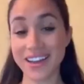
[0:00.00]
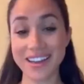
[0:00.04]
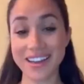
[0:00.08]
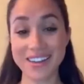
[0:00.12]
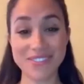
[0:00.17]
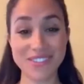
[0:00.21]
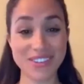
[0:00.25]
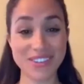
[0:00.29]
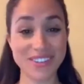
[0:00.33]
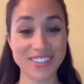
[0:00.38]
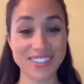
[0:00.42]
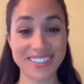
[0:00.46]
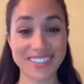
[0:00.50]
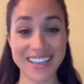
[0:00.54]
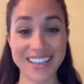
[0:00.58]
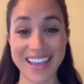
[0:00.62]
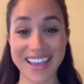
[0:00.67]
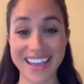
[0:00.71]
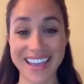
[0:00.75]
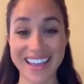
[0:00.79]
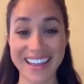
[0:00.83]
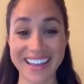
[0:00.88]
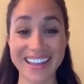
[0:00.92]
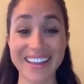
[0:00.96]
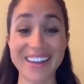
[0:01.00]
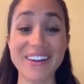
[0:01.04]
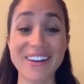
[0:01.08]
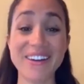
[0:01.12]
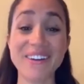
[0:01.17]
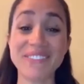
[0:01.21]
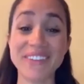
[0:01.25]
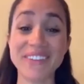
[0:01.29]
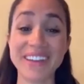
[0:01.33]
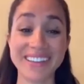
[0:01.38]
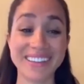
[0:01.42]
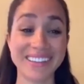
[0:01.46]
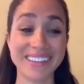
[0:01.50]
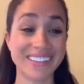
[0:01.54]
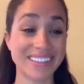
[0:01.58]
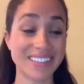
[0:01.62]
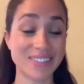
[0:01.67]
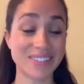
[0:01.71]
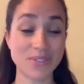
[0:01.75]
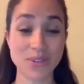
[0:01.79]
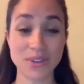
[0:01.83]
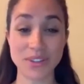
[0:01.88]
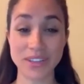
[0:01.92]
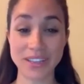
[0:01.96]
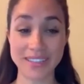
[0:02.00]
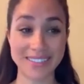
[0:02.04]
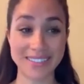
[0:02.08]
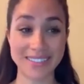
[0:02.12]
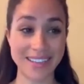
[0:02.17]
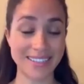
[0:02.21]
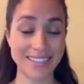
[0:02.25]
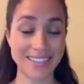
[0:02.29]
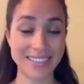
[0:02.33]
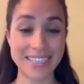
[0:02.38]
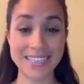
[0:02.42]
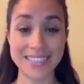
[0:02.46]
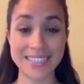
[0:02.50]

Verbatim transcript: your work. Oh my goodness, well, it's easy